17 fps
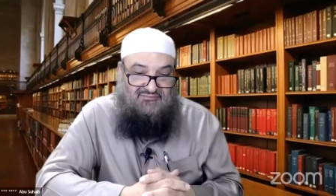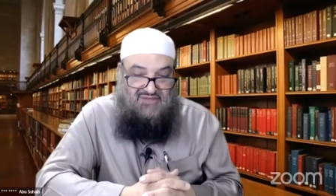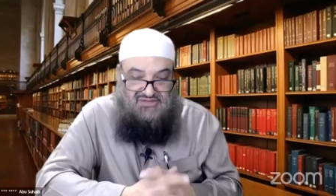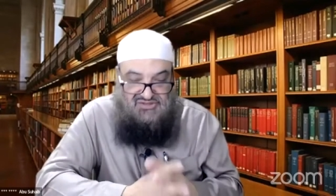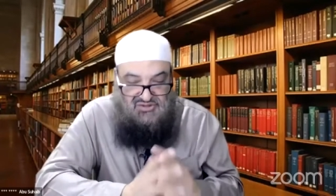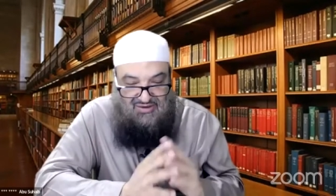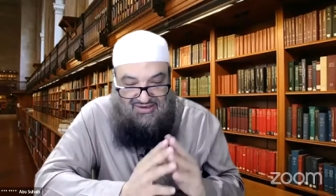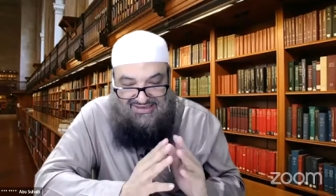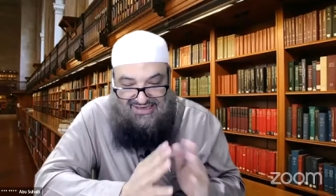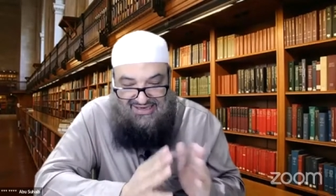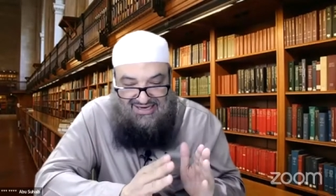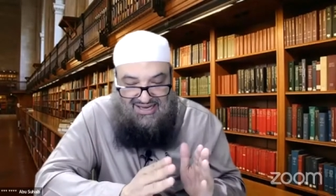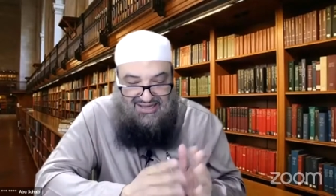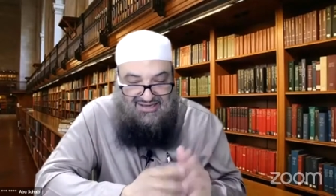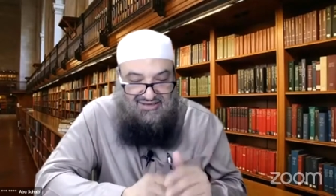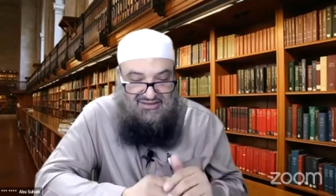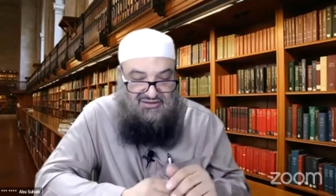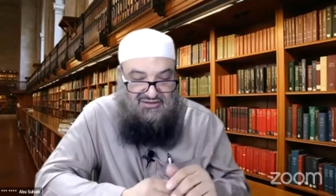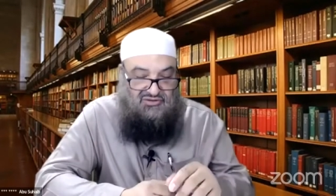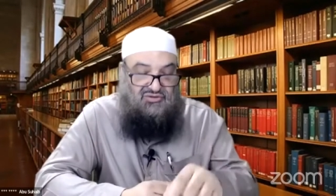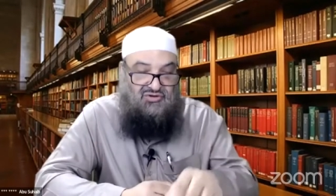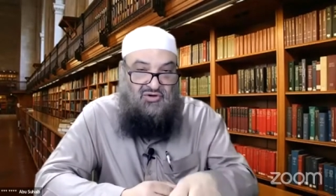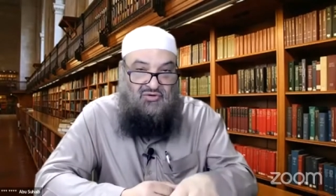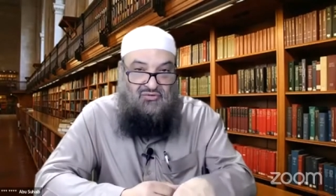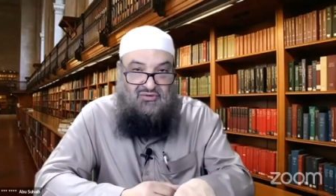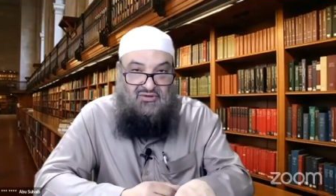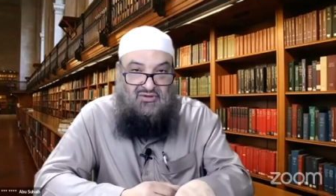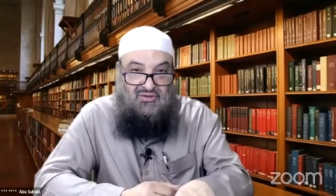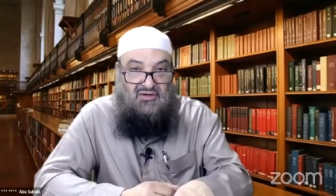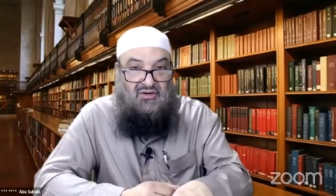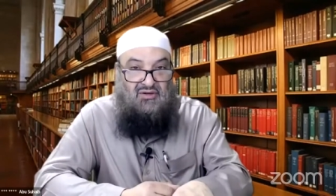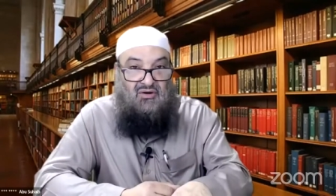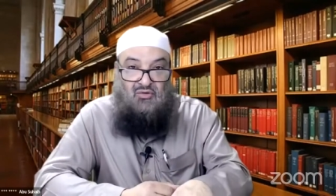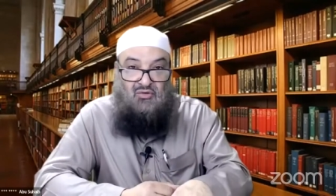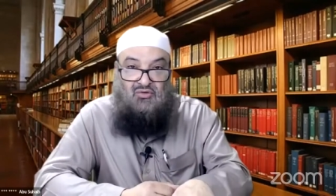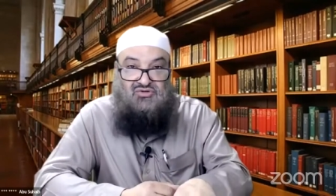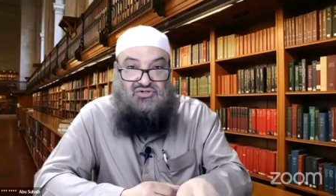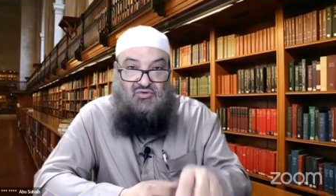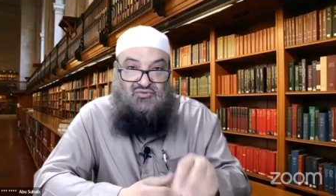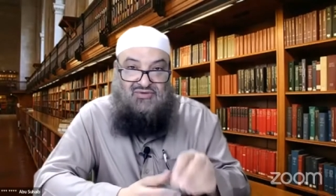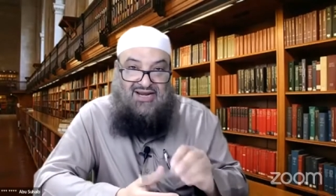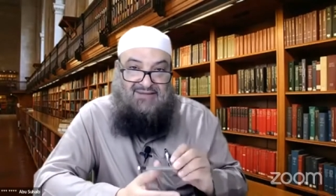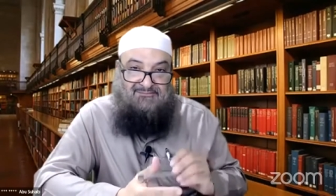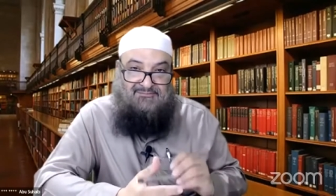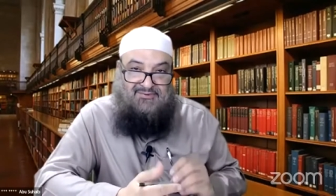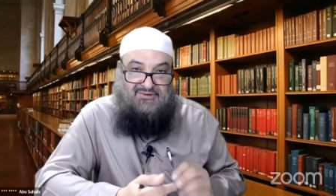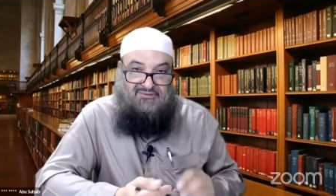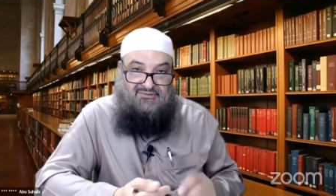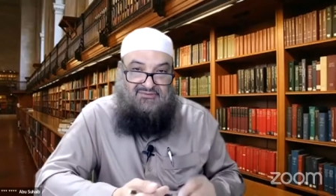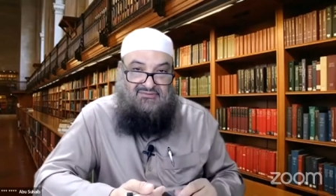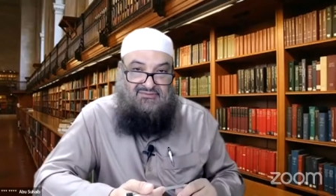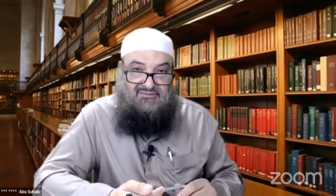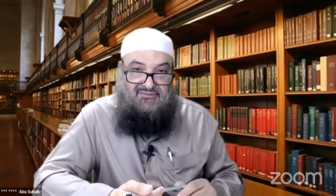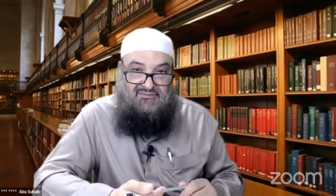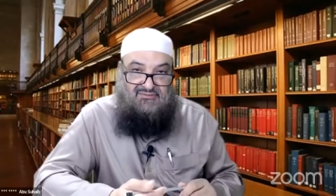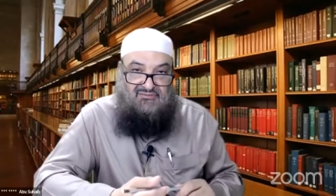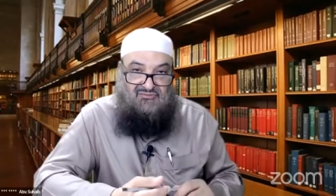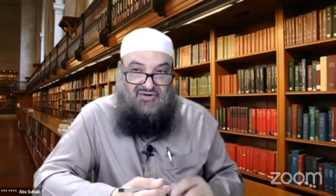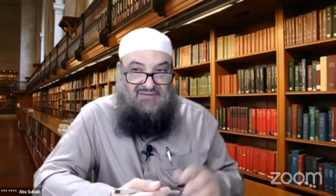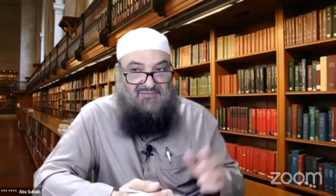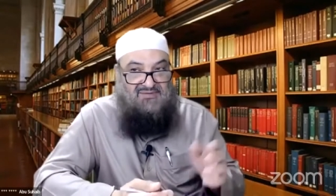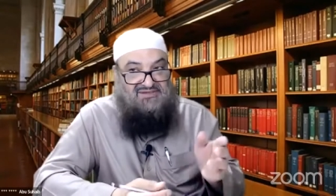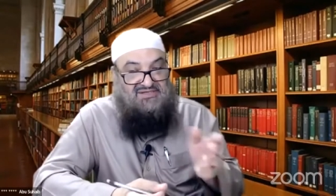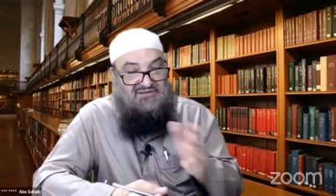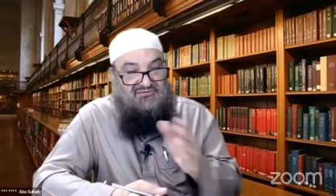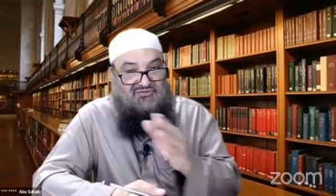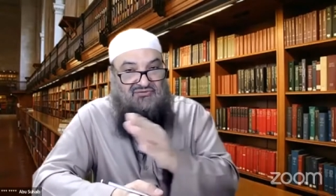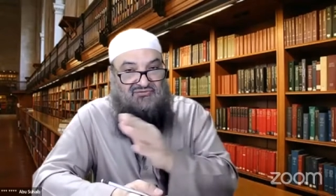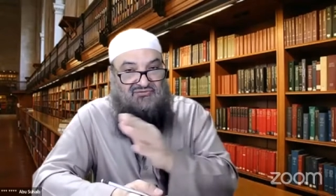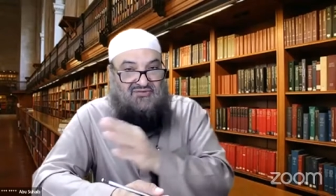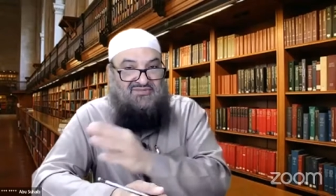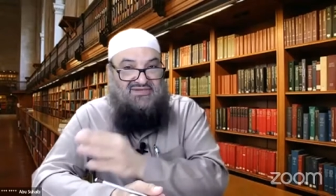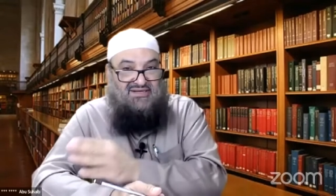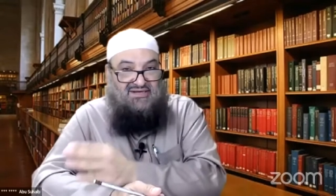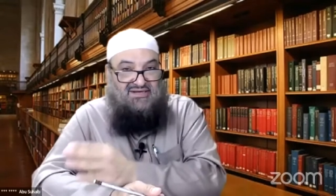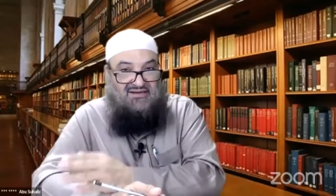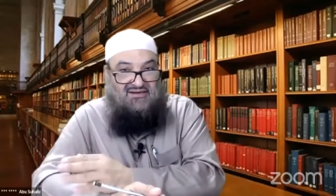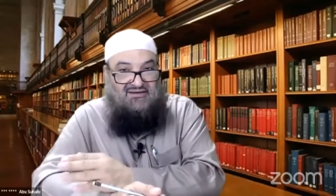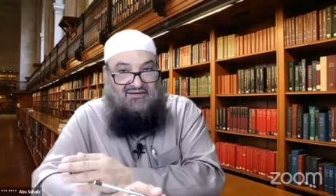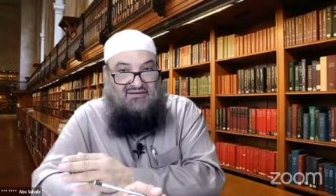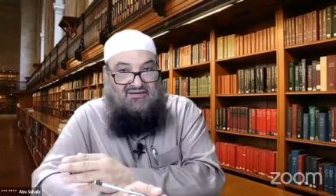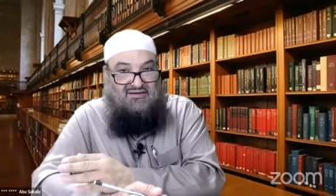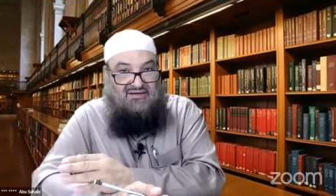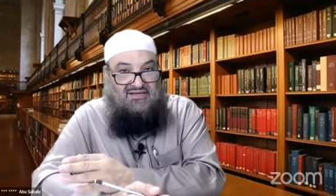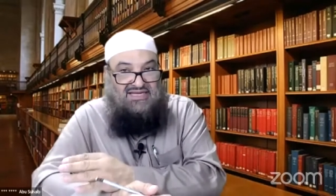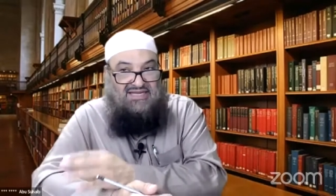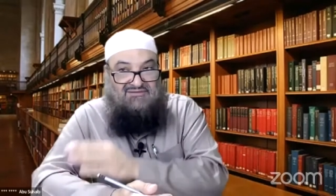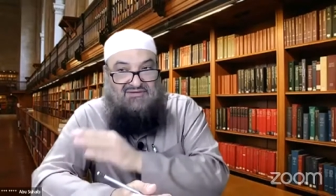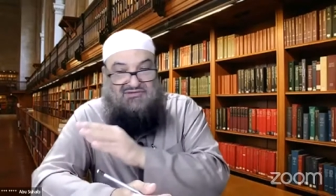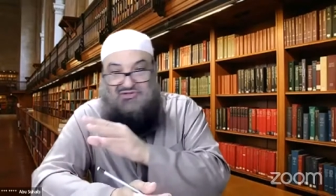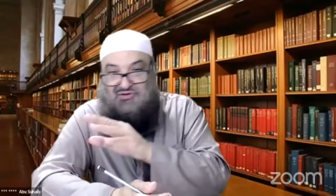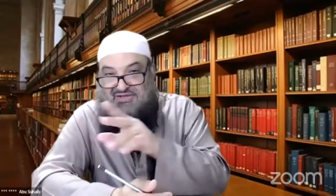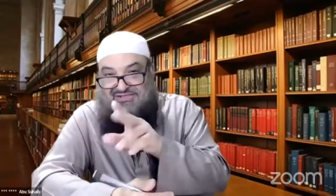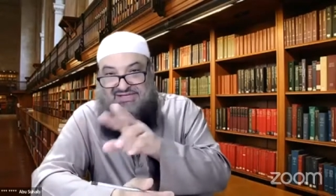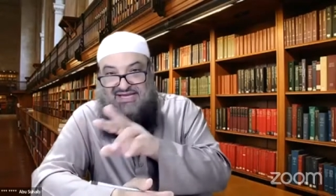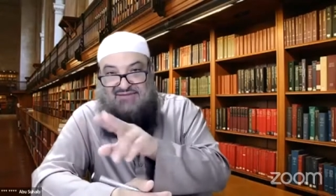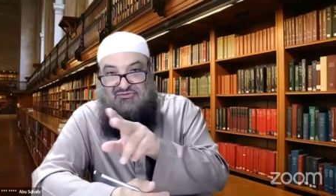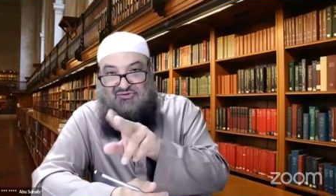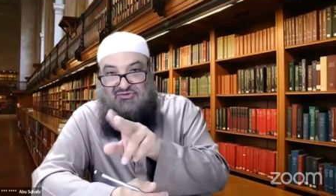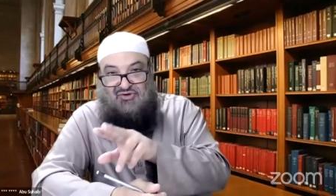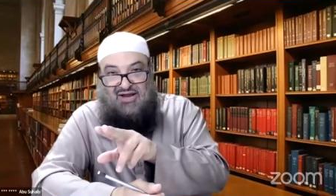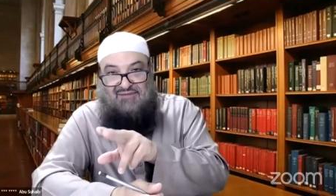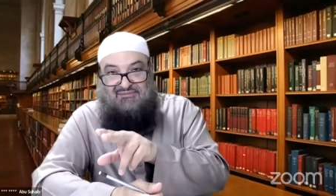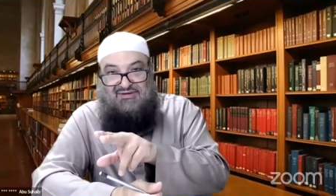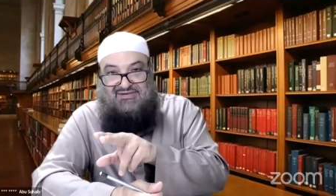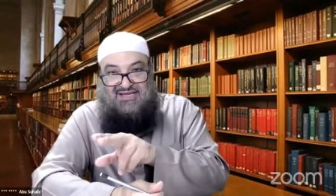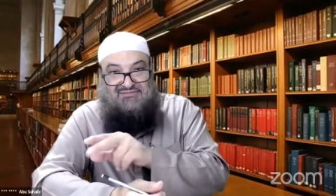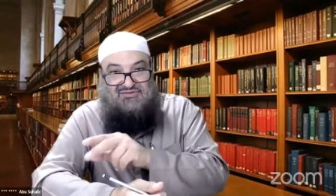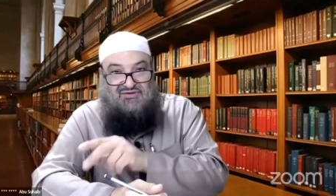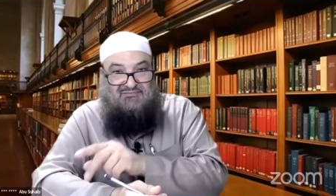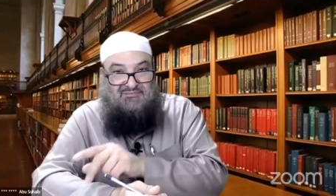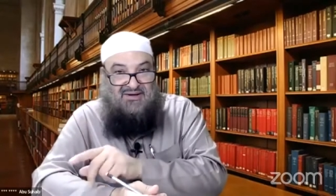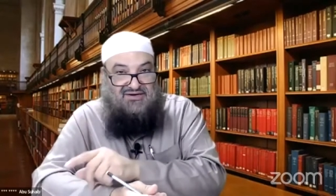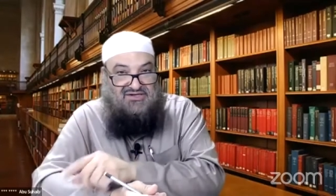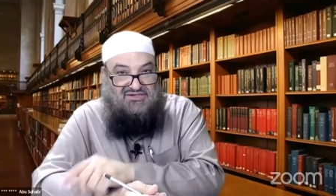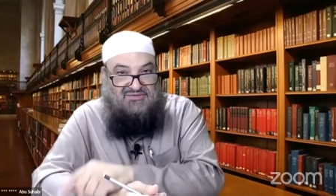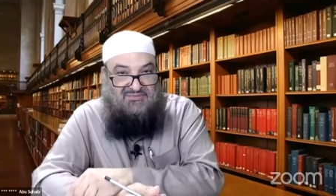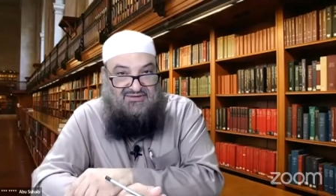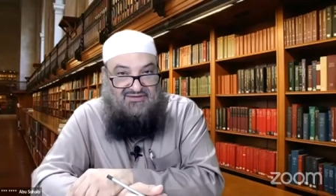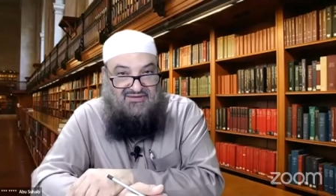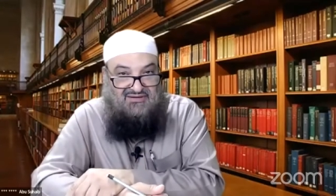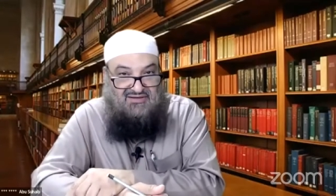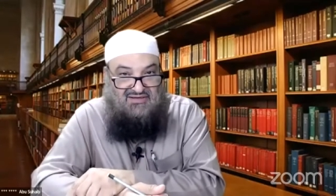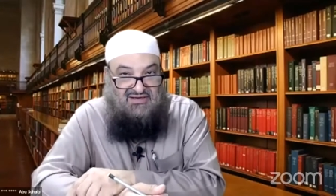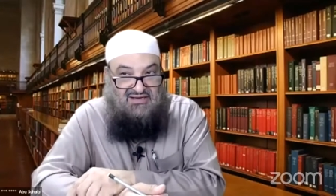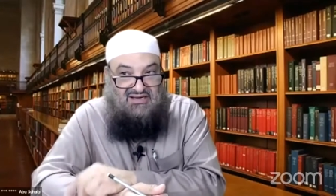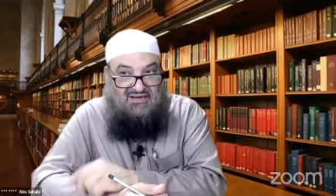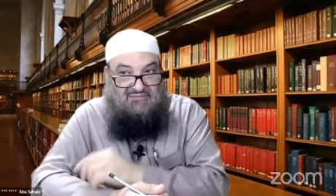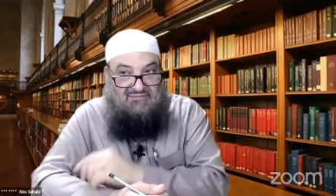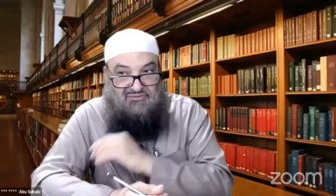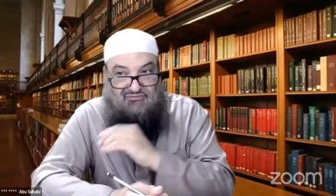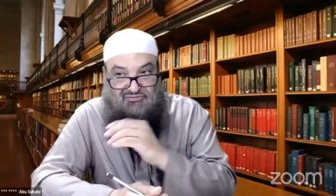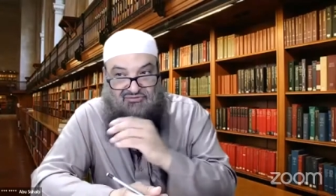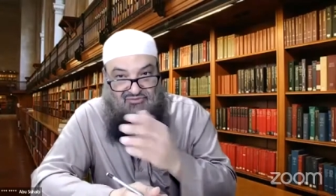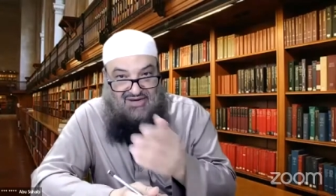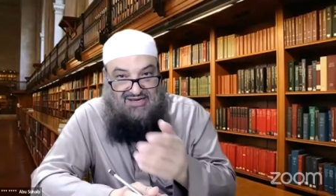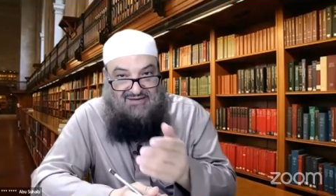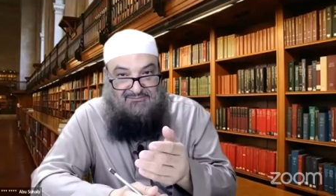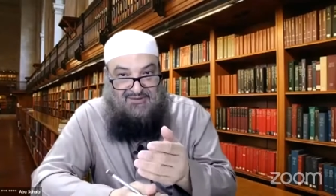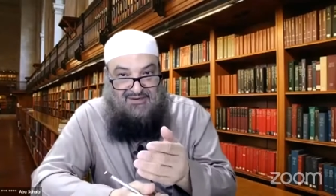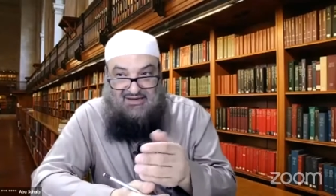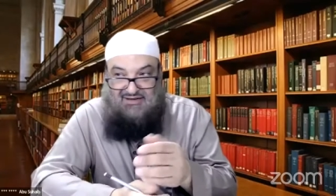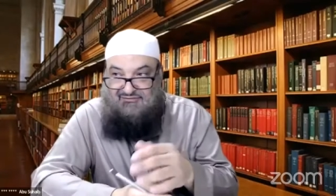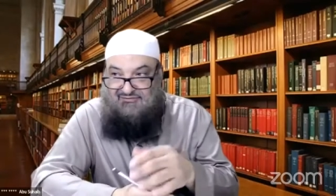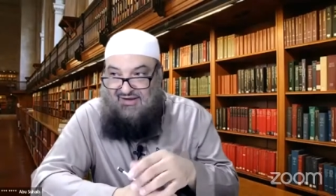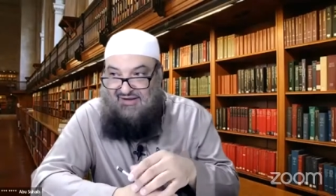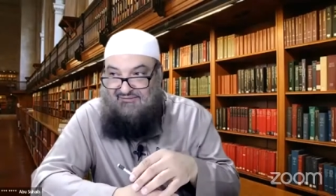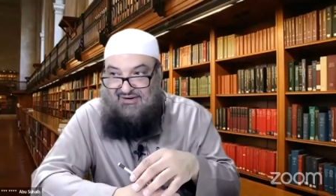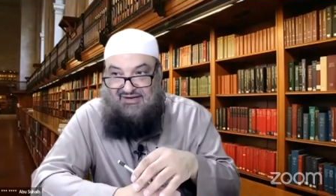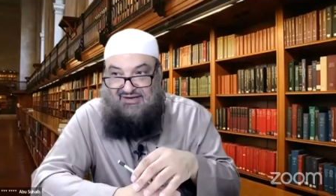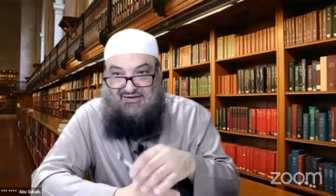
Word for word: So a killer, no. Also rape. Rape is different from zina, even though the same crime in terms of punishment. But the rape here, if I'm going to